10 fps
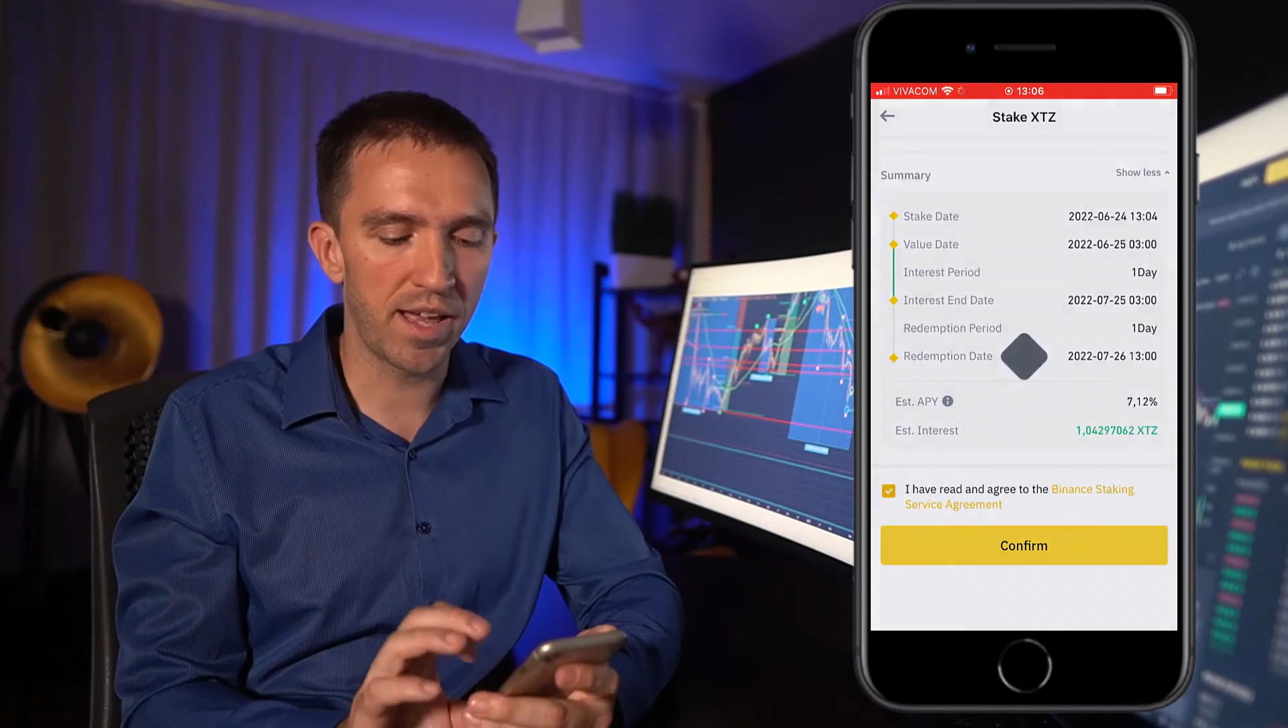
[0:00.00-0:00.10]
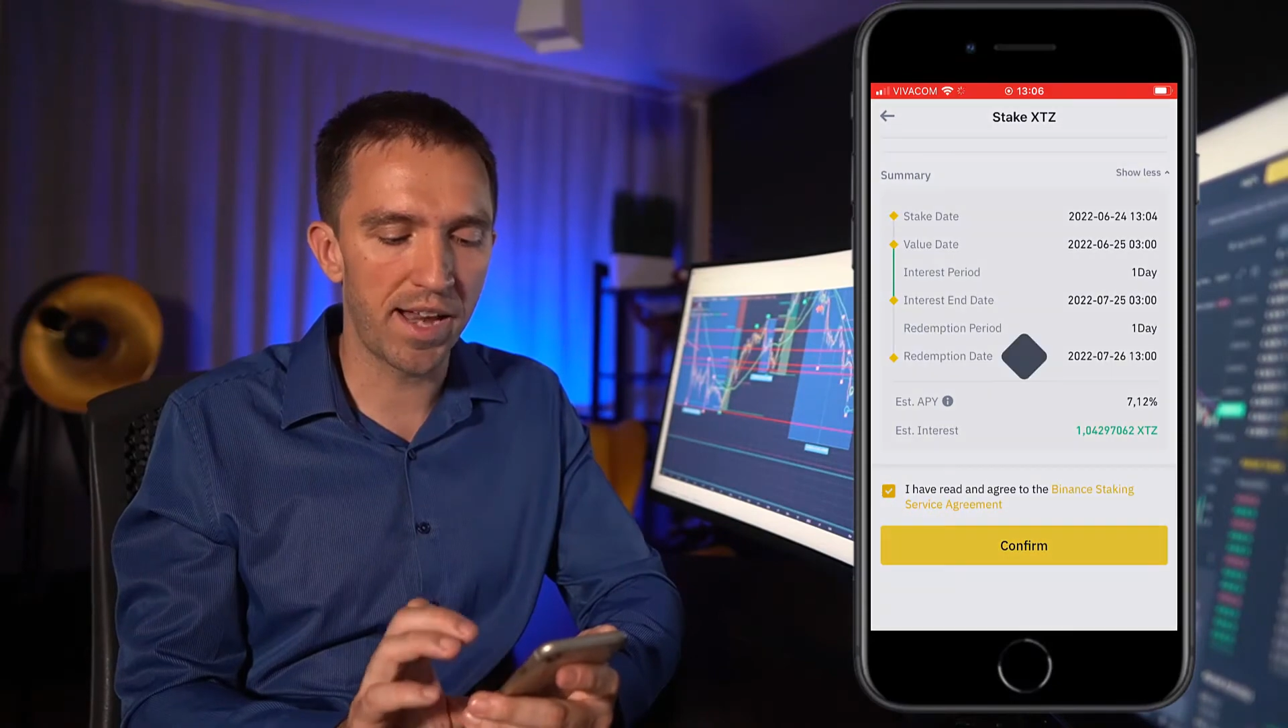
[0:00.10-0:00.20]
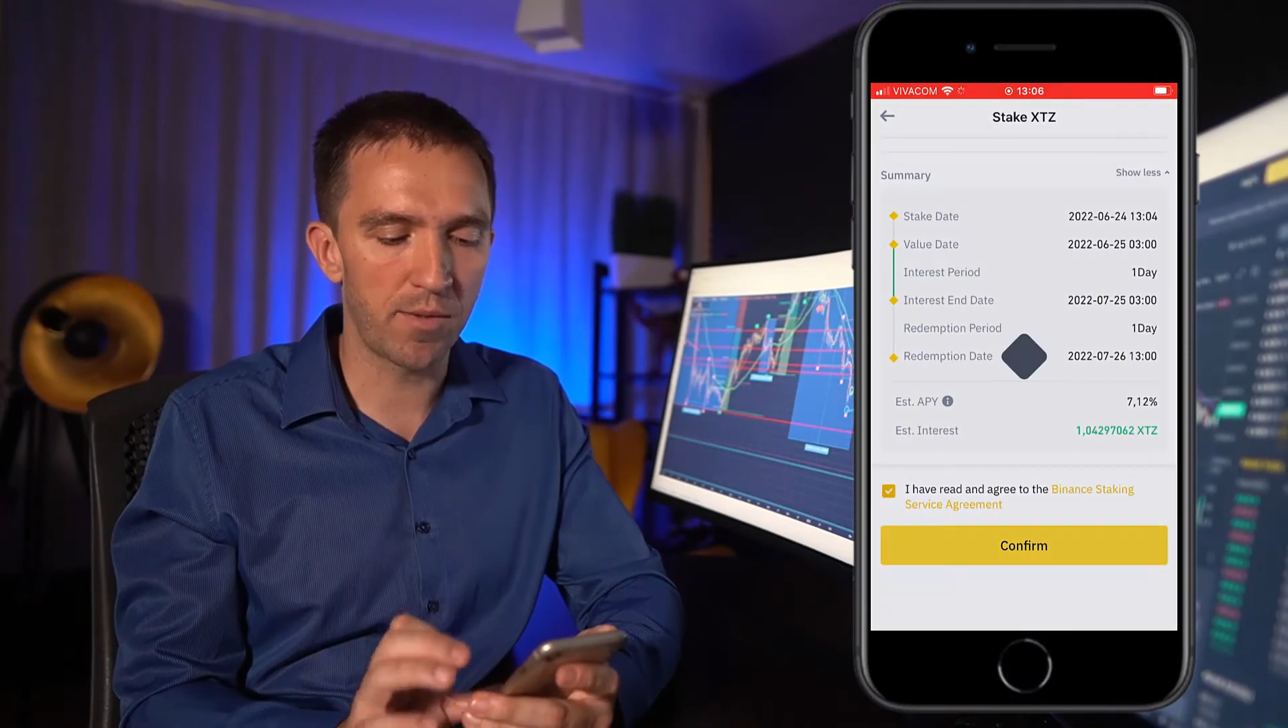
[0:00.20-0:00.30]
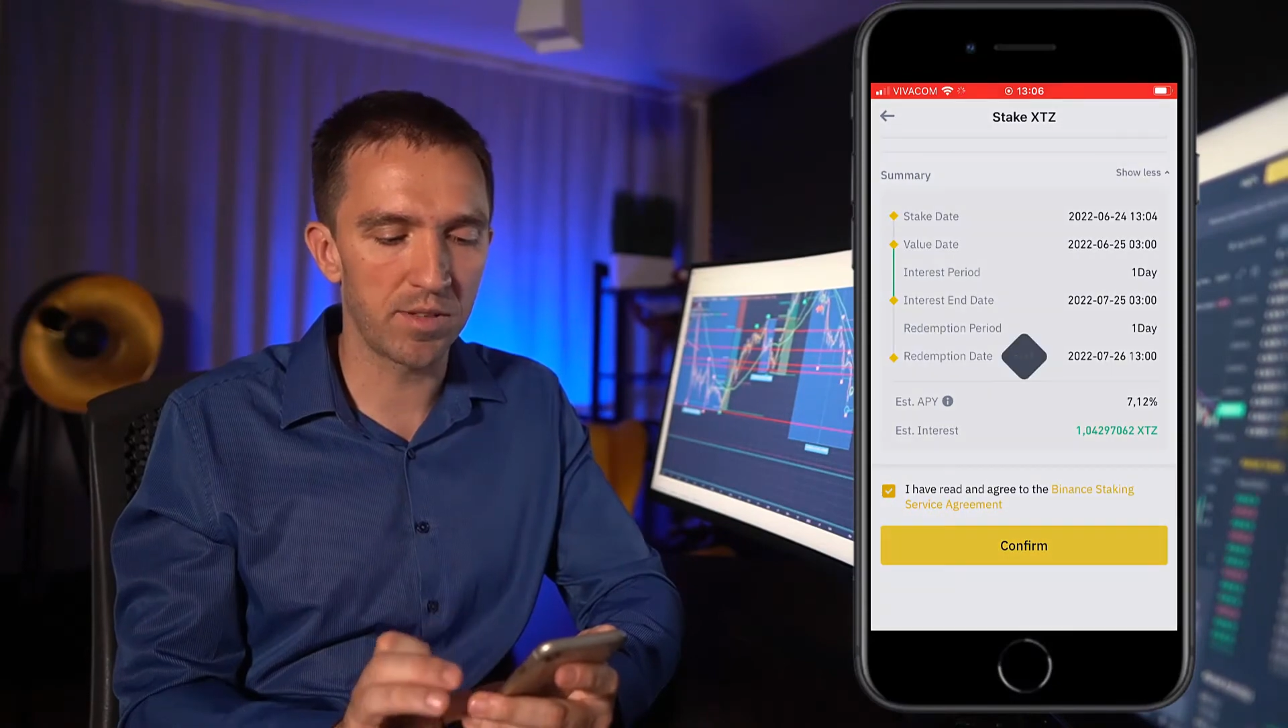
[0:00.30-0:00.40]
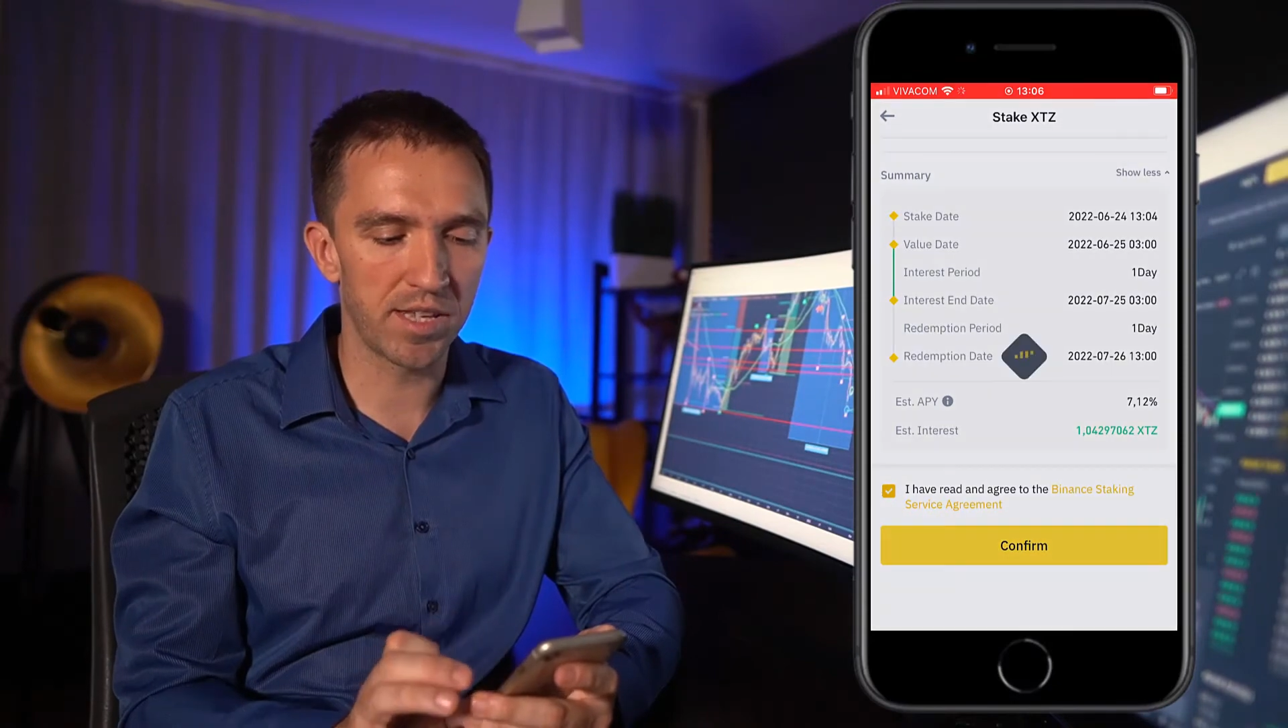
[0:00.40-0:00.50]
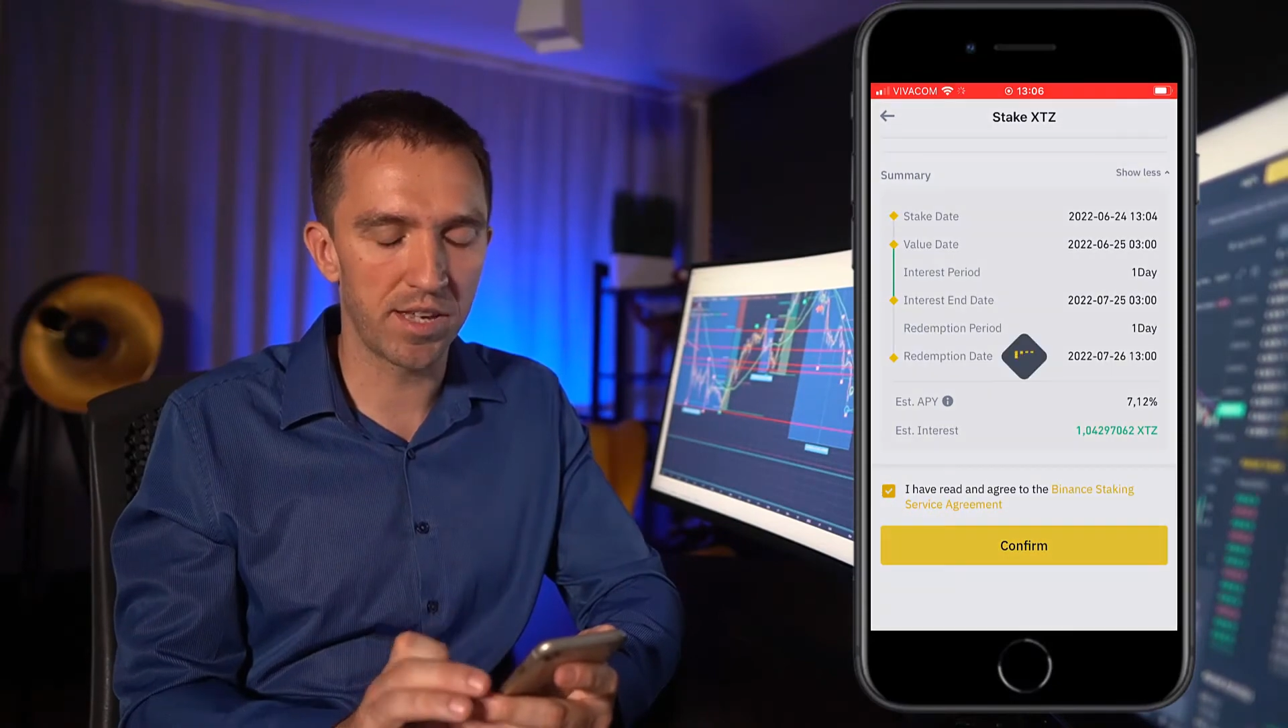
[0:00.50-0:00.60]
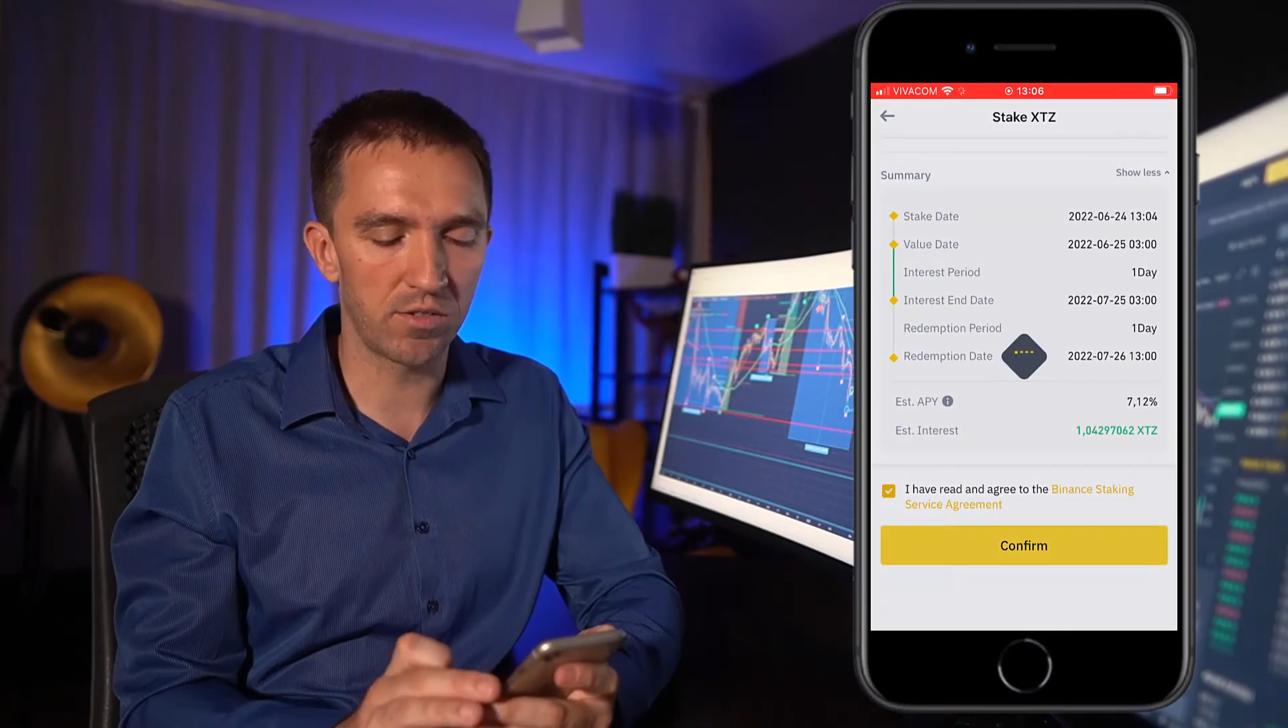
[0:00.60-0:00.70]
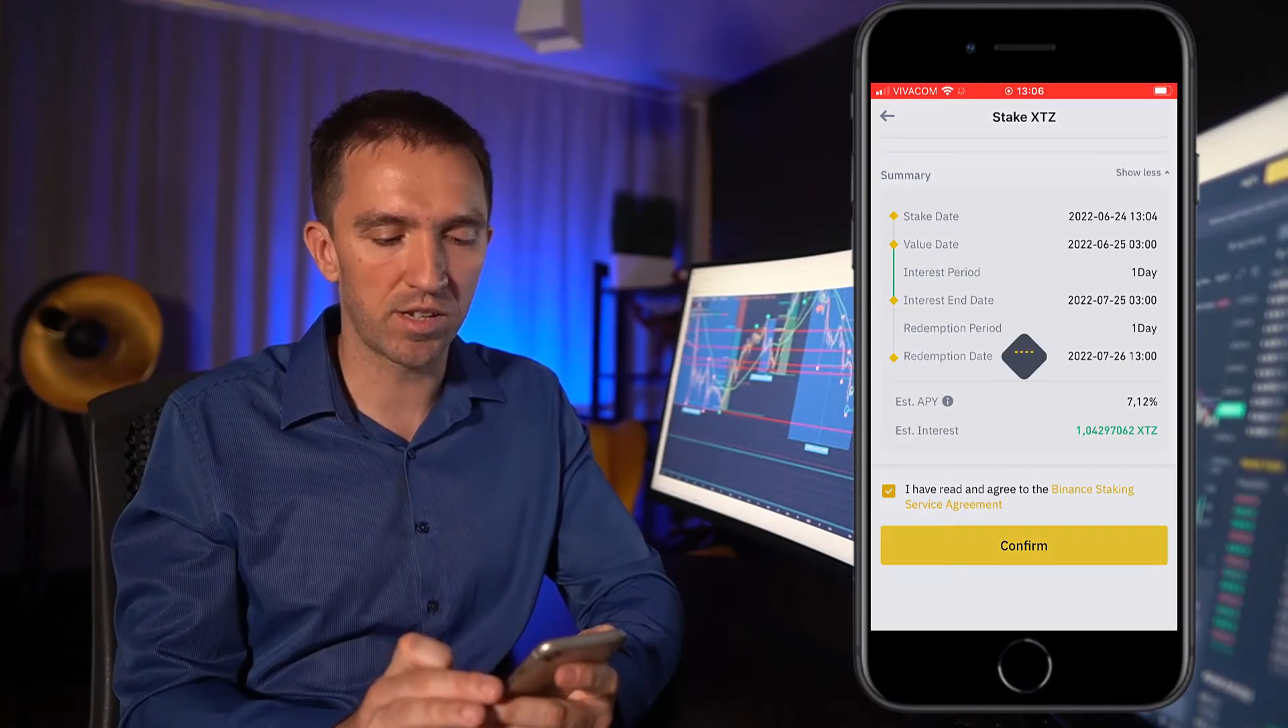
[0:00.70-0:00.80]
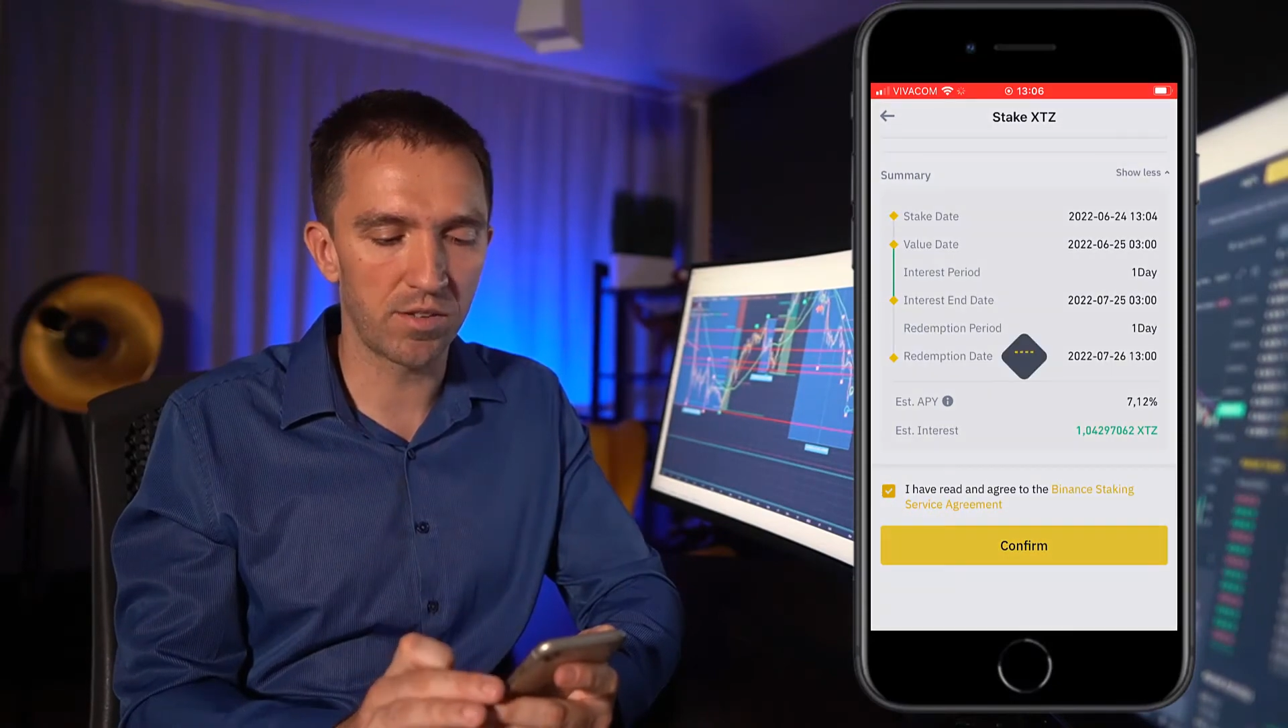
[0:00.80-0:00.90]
and I will hit on